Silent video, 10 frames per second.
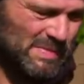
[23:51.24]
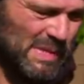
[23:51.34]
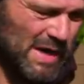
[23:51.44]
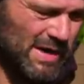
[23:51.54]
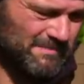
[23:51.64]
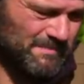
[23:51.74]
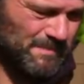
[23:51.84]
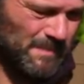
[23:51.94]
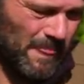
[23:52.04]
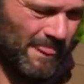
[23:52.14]
But
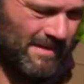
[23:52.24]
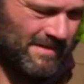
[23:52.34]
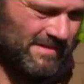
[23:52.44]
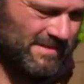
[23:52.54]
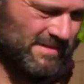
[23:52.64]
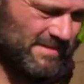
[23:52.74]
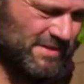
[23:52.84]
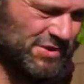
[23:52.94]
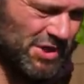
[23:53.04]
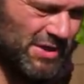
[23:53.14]

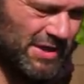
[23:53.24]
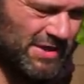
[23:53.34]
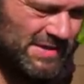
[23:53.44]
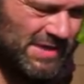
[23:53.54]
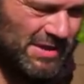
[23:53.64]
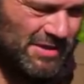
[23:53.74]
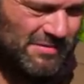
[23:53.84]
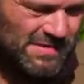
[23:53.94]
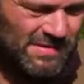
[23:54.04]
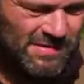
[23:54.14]
the journey
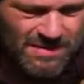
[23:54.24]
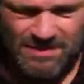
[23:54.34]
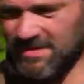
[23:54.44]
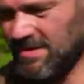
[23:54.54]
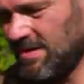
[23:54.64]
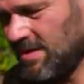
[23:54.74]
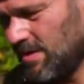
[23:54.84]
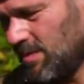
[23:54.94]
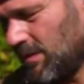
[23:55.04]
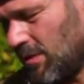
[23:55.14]
continues.
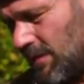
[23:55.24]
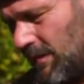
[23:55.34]
We've got